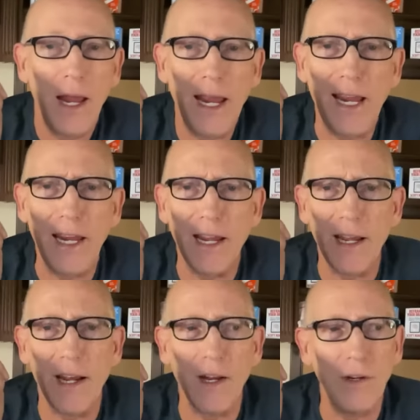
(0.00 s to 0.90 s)

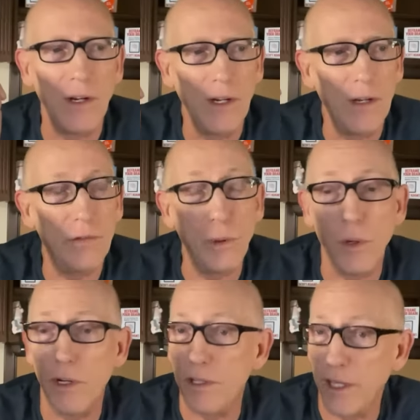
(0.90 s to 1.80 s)
And if you
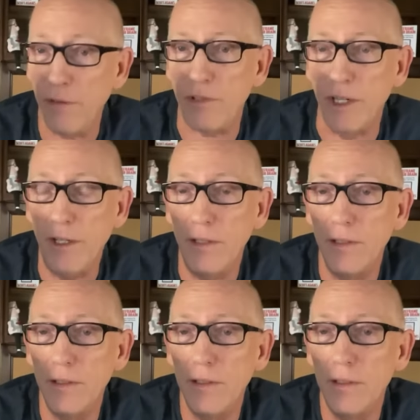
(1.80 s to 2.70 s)
wanted to gift it,
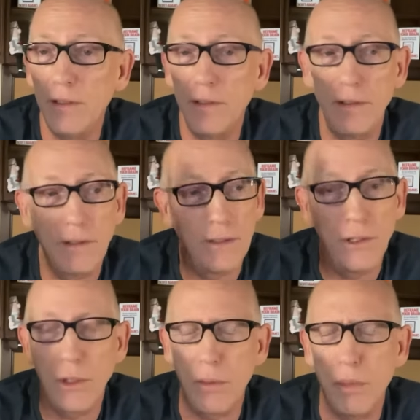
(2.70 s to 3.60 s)

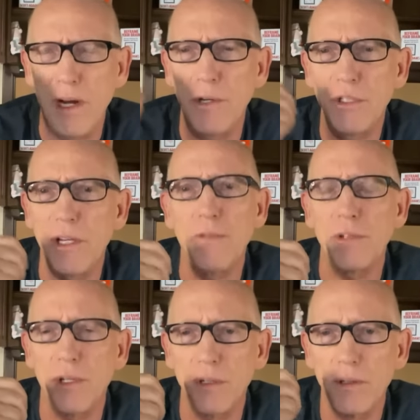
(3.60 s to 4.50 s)
you could buy yourself
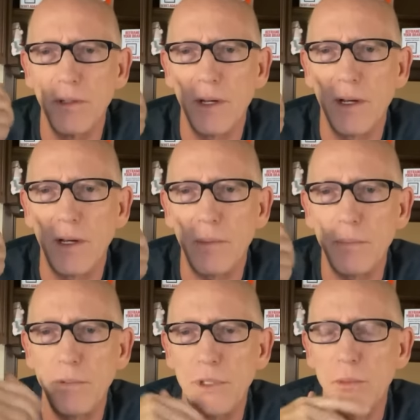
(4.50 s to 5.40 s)
a
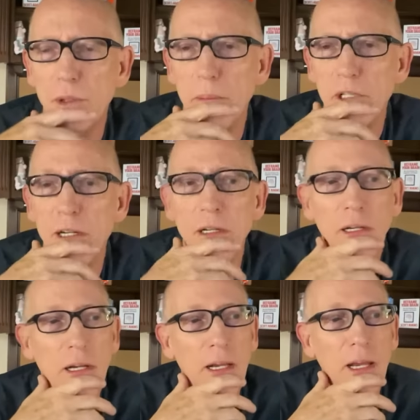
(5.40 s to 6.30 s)
subscription
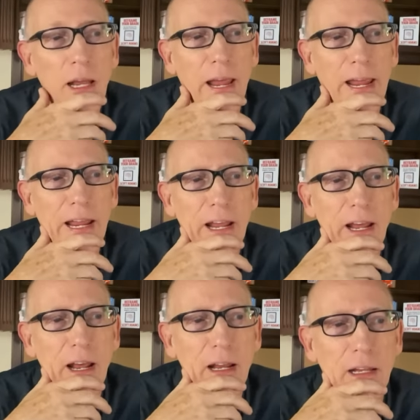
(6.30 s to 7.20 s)

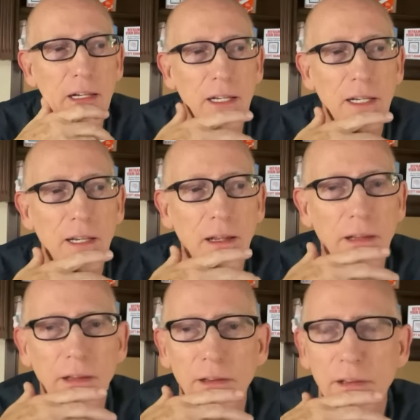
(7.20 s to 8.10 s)
and
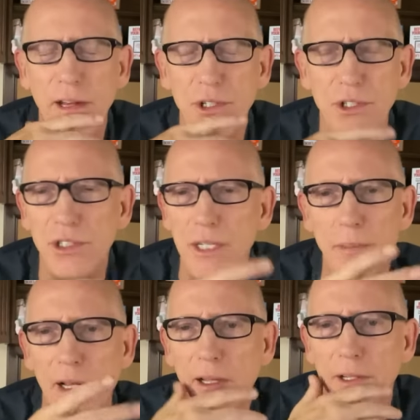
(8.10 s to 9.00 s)
then just
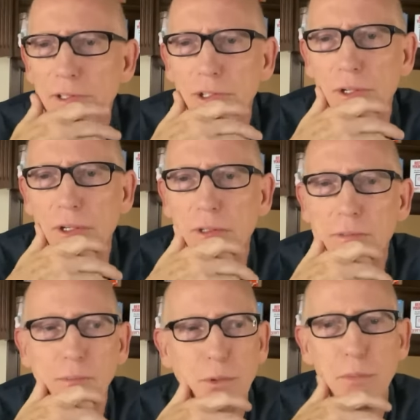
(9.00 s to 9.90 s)
email it to your
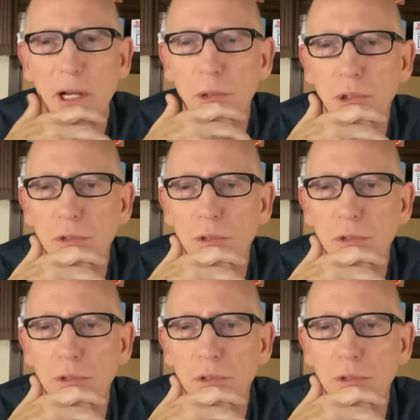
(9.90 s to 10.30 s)
spouse or